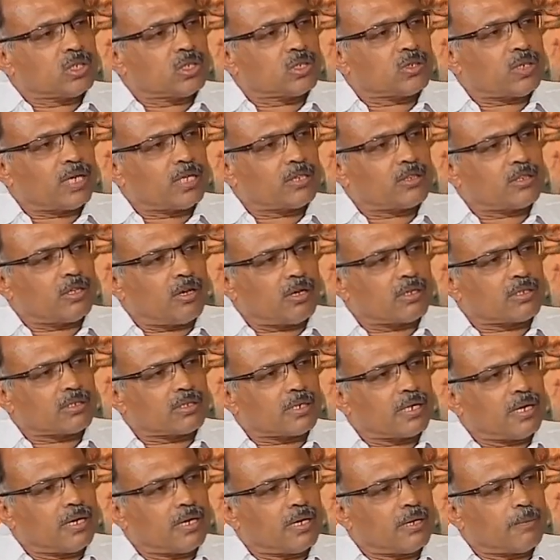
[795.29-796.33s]
So I thought
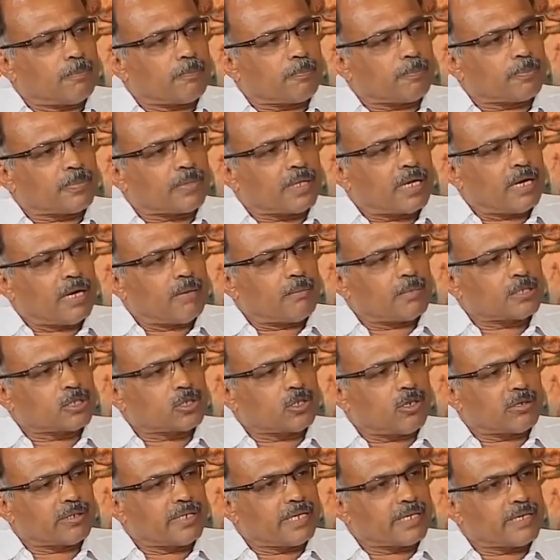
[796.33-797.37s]
I
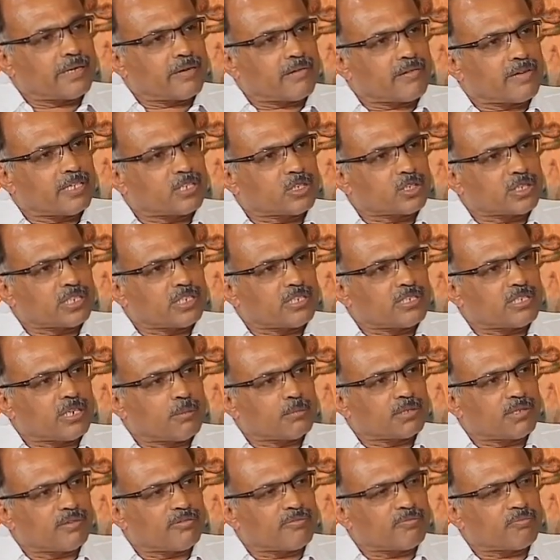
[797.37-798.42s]
must not take a risk in
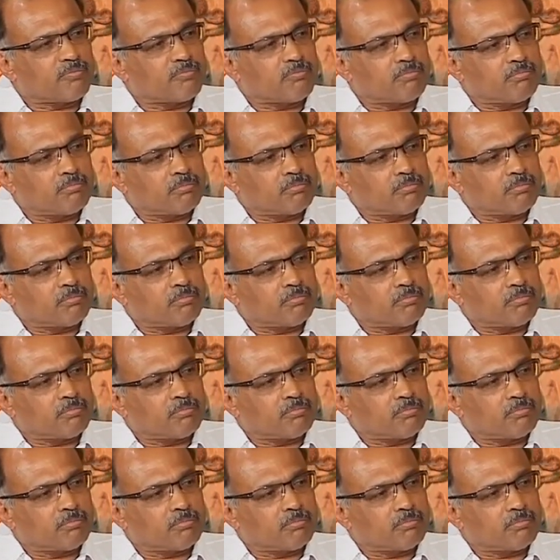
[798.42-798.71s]
terms of